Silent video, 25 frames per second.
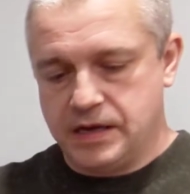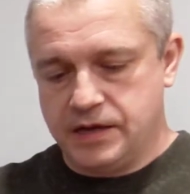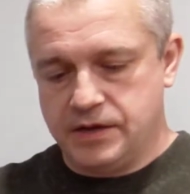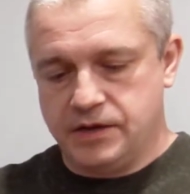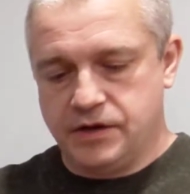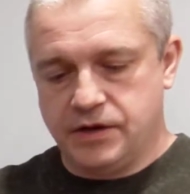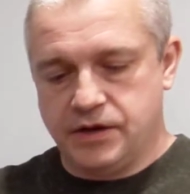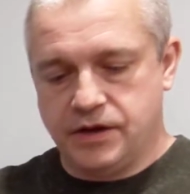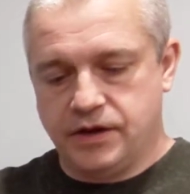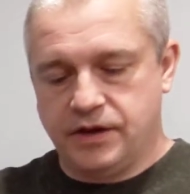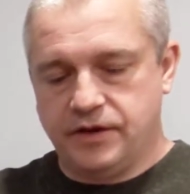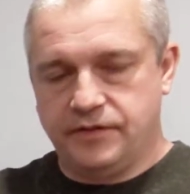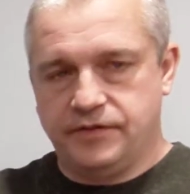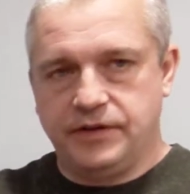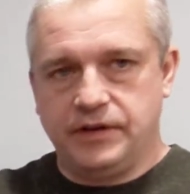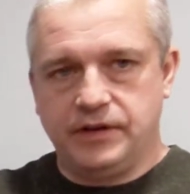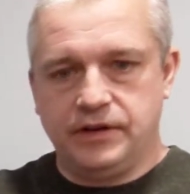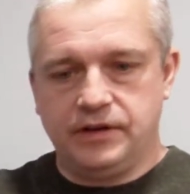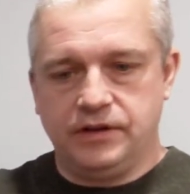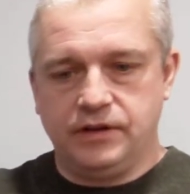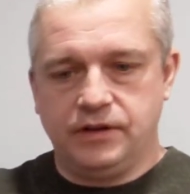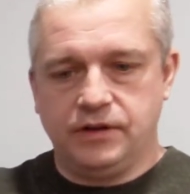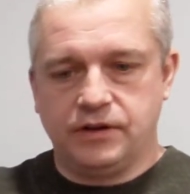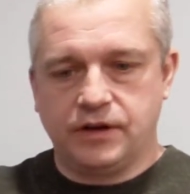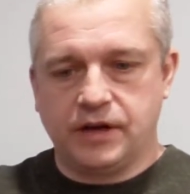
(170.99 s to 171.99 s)
Now, if you
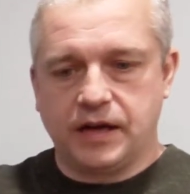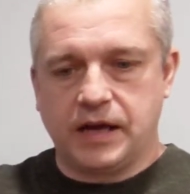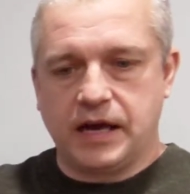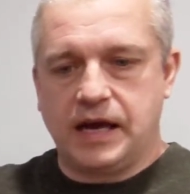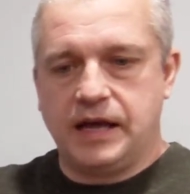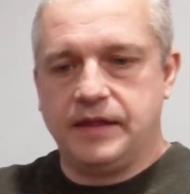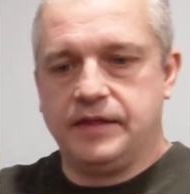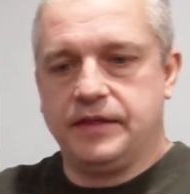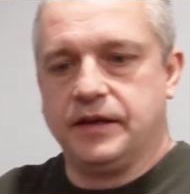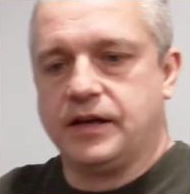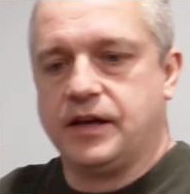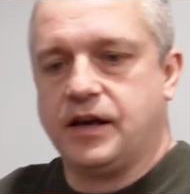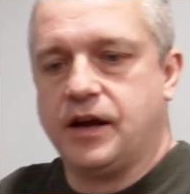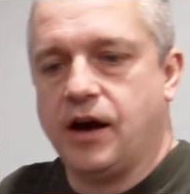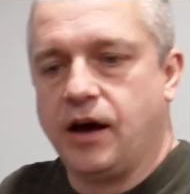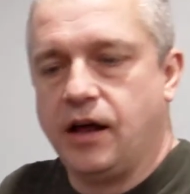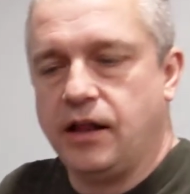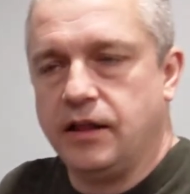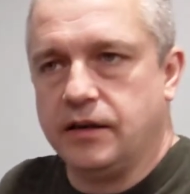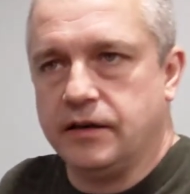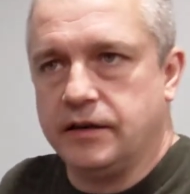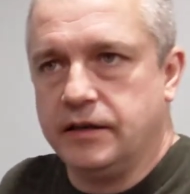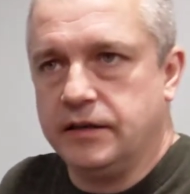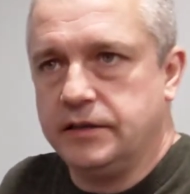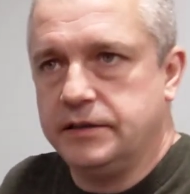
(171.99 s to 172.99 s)
look at the
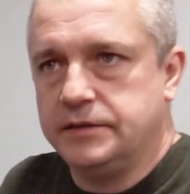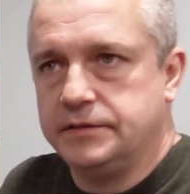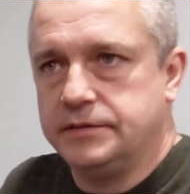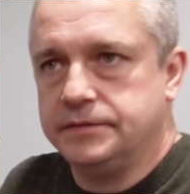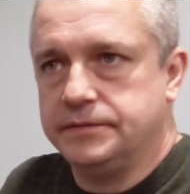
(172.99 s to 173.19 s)
colour,